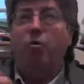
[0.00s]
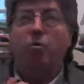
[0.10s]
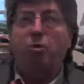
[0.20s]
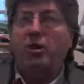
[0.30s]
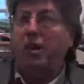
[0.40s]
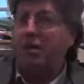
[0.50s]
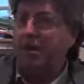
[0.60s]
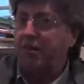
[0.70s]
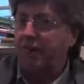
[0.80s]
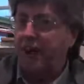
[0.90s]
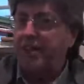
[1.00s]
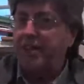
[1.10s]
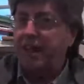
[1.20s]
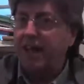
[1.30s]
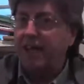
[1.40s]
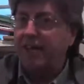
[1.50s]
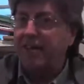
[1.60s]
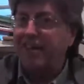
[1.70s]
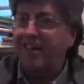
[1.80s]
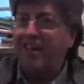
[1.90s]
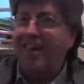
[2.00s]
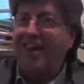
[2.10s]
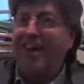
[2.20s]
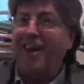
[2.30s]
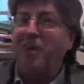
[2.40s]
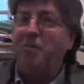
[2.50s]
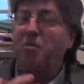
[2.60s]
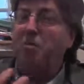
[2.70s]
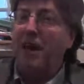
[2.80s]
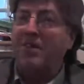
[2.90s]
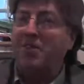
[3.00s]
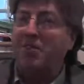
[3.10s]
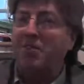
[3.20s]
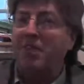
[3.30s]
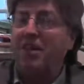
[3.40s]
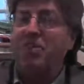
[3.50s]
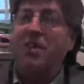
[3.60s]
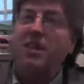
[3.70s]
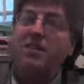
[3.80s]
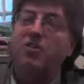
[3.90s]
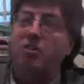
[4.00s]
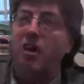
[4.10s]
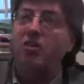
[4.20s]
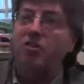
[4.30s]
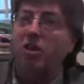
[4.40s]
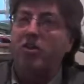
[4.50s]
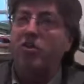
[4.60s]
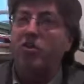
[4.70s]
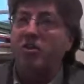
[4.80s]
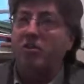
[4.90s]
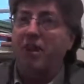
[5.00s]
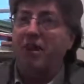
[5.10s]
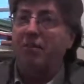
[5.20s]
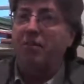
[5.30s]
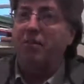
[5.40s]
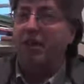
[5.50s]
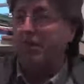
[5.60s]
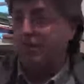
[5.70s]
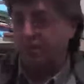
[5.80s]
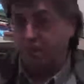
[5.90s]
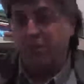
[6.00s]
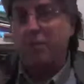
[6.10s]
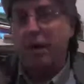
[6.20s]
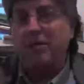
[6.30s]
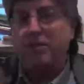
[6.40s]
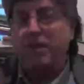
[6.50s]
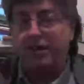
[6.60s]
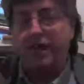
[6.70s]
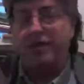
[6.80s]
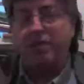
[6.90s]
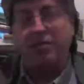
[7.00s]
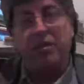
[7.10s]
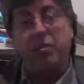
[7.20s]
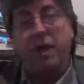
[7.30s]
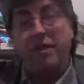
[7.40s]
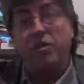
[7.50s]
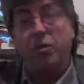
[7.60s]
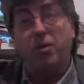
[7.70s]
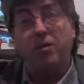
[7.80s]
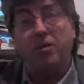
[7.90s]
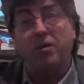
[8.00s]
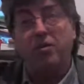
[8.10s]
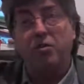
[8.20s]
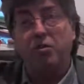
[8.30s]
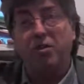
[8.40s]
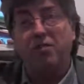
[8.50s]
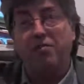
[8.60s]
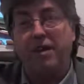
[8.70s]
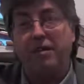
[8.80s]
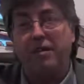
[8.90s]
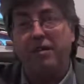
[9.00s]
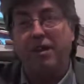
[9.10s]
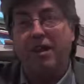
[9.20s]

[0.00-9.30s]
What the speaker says: What did I think of their eyesight? That sort of thing. So you had to try and judge that thing to pass that sort of thing to pass on to the defence.